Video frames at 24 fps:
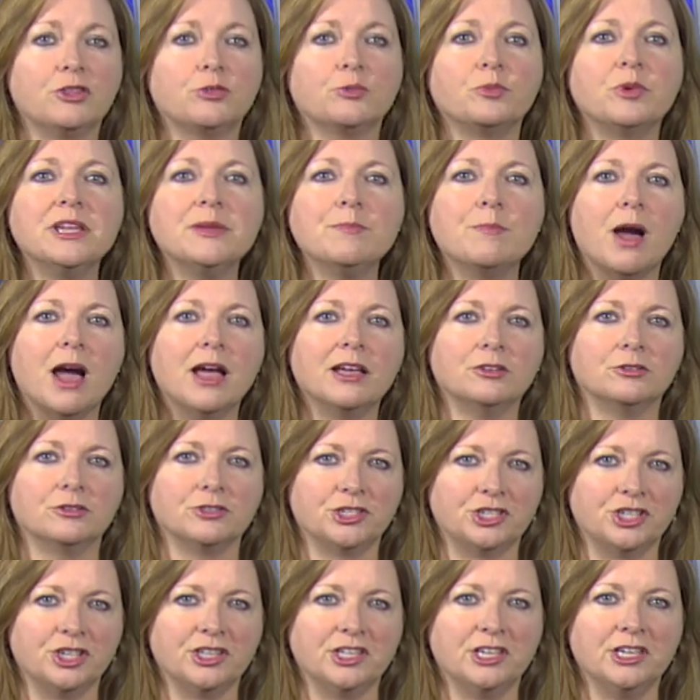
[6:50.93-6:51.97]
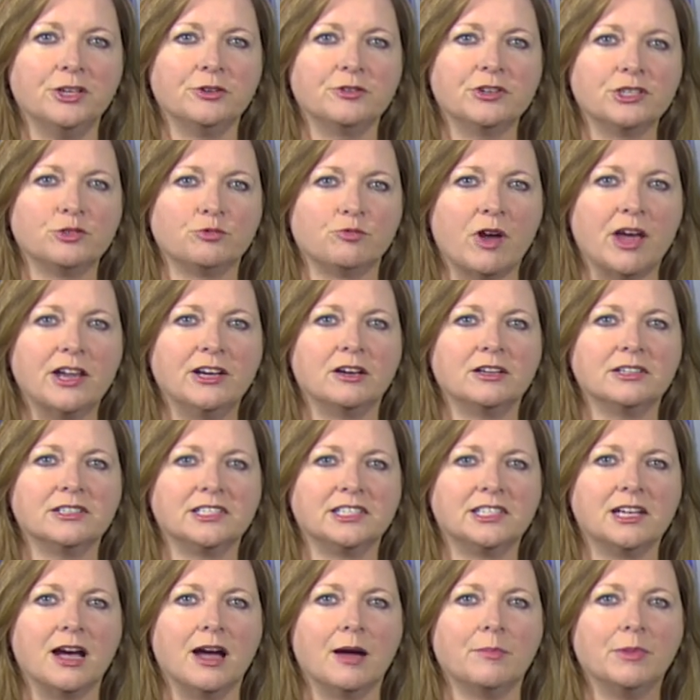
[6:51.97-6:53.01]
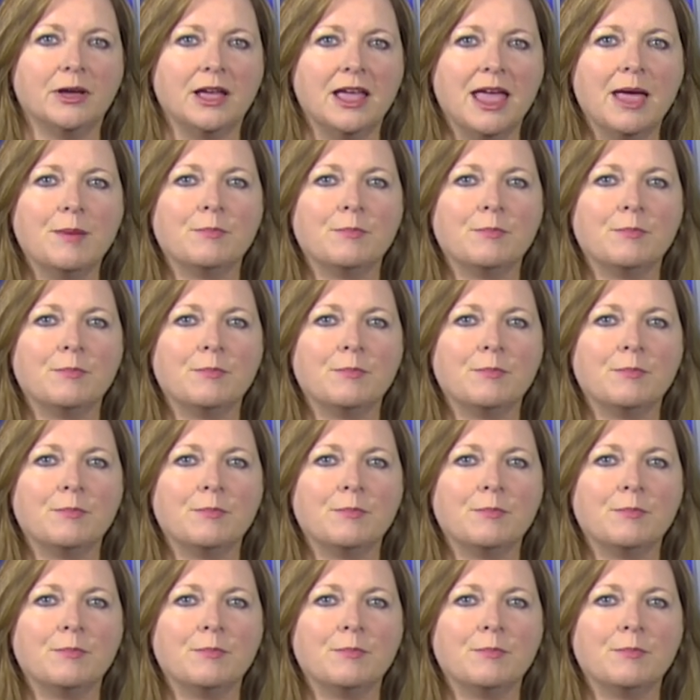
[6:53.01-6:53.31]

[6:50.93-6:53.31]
3 miles to the nearest ride-on stop.